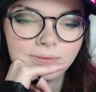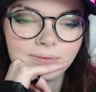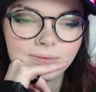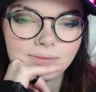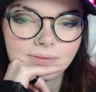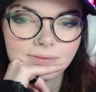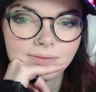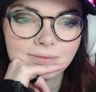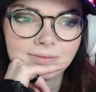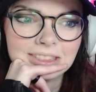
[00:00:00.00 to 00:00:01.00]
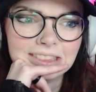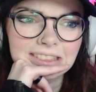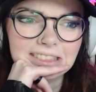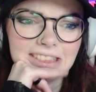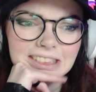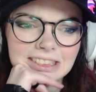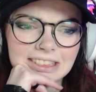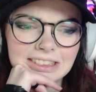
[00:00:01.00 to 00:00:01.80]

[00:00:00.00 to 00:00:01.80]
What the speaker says: Nothing is said.